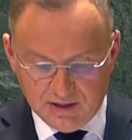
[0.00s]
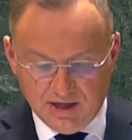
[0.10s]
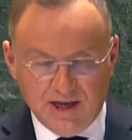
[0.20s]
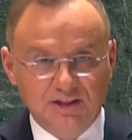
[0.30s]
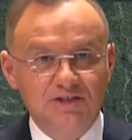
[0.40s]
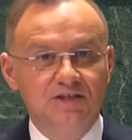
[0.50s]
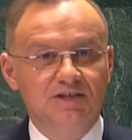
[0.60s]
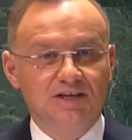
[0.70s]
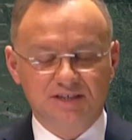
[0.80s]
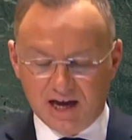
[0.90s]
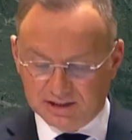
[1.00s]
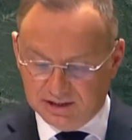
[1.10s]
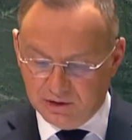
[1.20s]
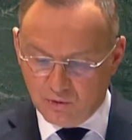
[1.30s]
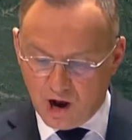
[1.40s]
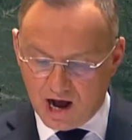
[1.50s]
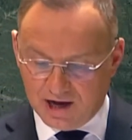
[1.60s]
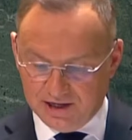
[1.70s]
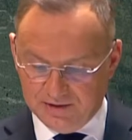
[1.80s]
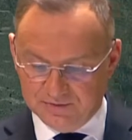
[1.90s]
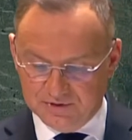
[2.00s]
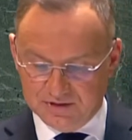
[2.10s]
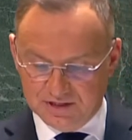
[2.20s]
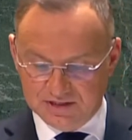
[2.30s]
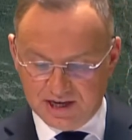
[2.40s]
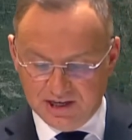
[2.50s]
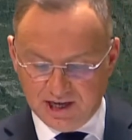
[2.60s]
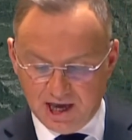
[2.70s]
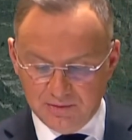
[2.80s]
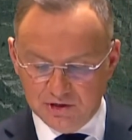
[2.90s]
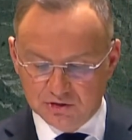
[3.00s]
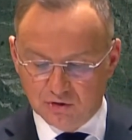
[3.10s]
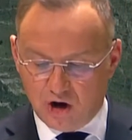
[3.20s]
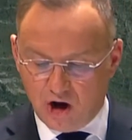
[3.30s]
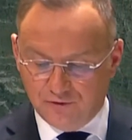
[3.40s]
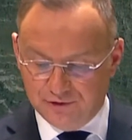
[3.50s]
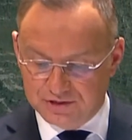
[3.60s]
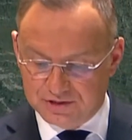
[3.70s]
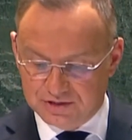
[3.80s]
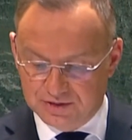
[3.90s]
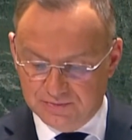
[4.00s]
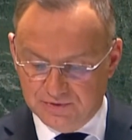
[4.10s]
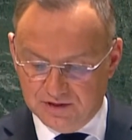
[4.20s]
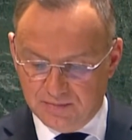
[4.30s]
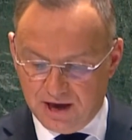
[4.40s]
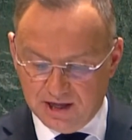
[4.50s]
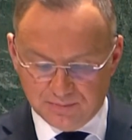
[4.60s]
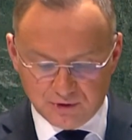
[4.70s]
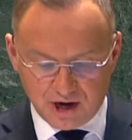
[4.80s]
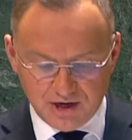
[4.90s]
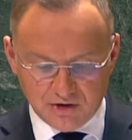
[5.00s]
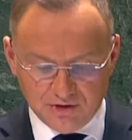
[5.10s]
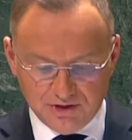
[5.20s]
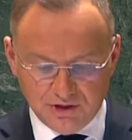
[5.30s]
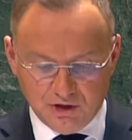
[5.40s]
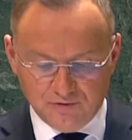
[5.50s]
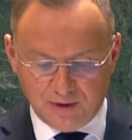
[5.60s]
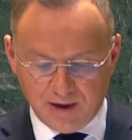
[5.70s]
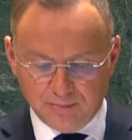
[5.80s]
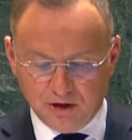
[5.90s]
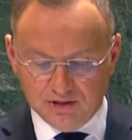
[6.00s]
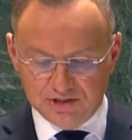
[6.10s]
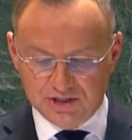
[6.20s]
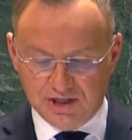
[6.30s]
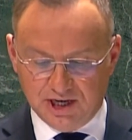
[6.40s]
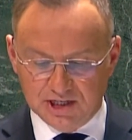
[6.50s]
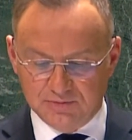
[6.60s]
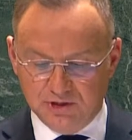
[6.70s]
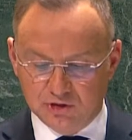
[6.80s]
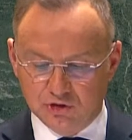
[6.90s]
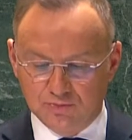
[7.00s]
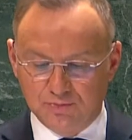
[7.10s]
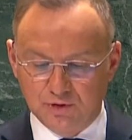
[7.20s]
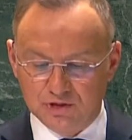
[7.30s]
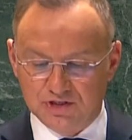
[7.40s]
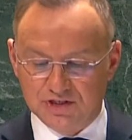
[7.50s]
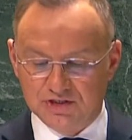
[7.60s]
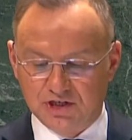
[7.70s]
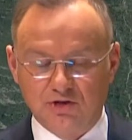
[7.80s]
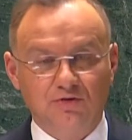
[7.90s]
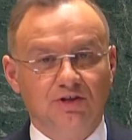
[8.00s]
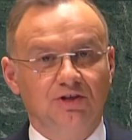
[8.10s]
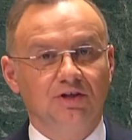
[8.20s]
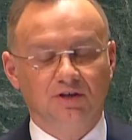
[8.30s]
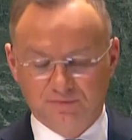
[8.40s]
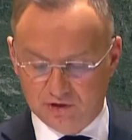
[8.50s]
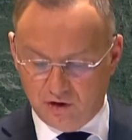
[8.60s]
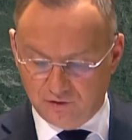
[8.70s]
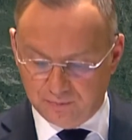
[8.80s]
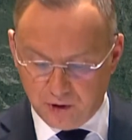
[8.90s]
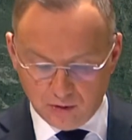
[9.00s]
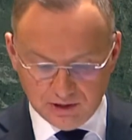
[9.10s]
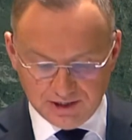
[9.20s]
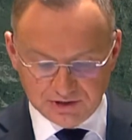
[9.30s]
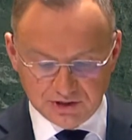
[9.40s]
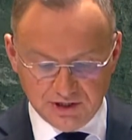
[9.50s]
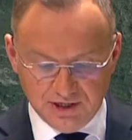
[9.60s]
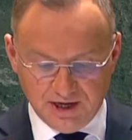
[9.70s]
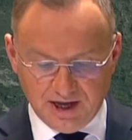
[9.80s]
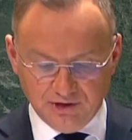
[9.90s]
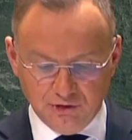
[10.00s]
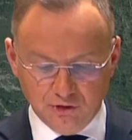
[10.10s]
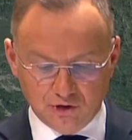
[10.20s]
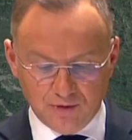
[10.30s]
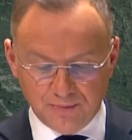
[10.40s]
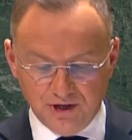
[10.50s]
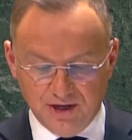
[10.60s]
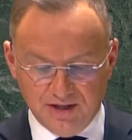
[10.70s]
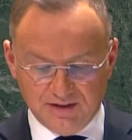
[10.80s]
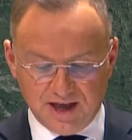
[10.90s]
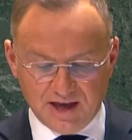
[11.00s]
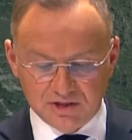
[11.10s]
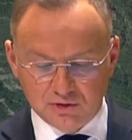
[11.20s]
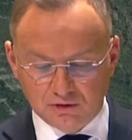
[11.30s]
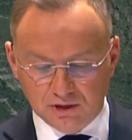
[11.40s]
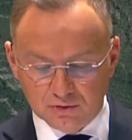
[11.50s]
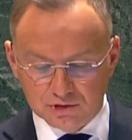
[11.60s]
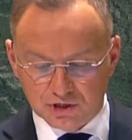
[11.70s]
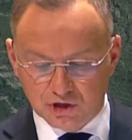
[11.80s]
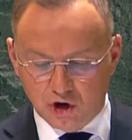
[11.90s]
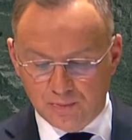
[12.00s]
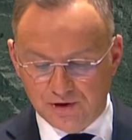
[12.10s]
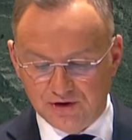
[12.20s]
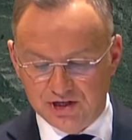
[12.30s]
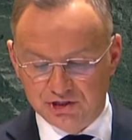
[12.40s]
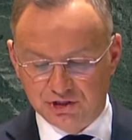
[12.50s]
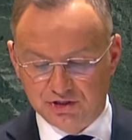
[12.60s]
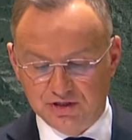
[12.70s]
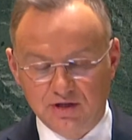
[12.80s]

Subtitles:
And this is exactly why, since I came into office, the main priority of my policy has been to boost the security of Poland and Europe thanks to closer cooperation,